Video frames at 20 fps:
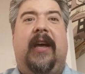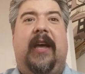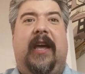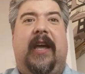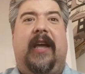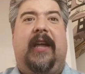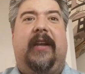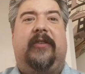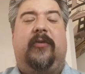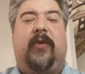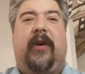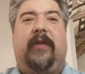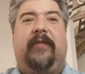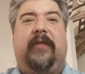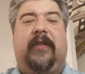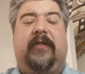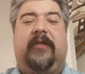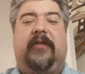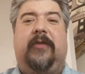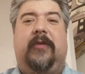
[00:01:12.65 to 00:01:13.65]
He and his wife
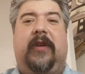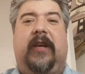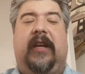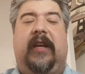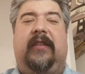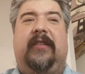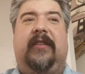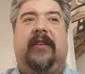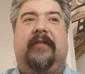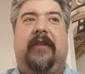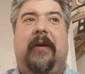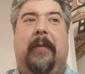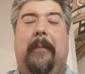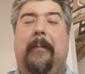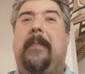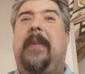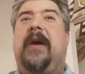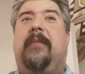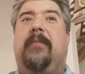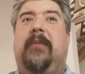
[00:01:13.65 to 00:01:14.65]
and his two kids live in a
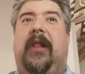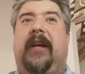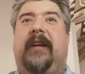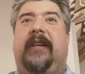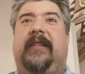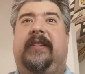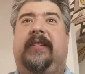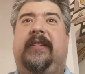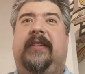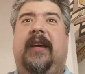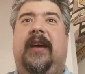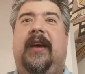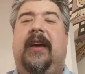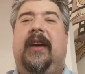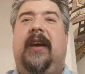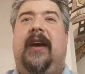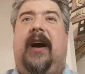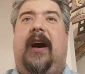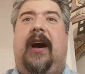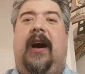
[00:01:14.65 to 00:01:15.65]
big place,
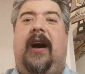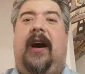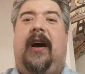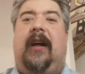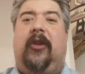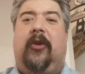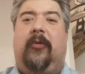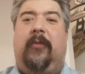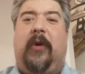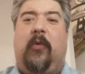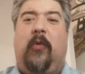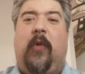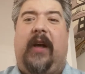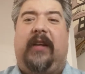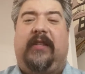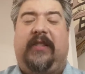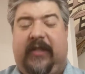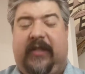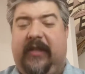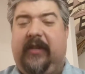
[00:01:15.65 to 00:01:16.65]
a little bit
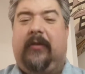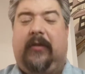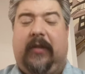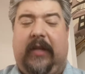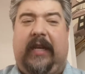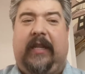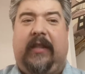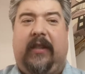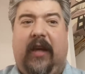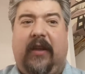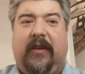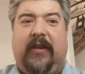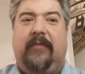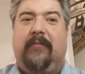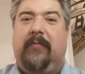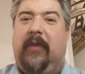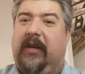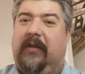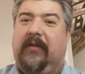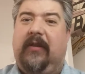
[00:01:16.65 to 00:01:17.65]
west, still in
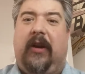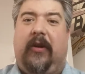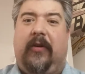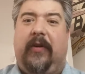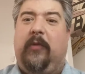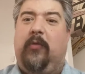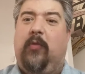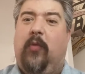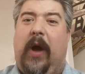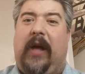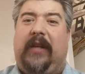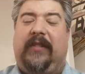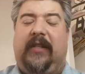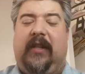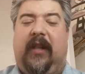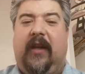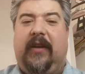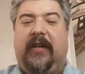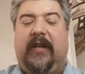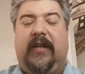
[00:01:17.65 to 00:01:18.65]
London, but in West
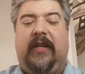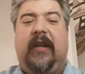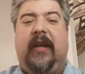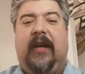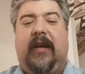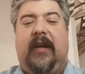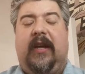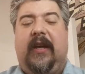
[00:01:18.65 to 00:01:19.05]
London,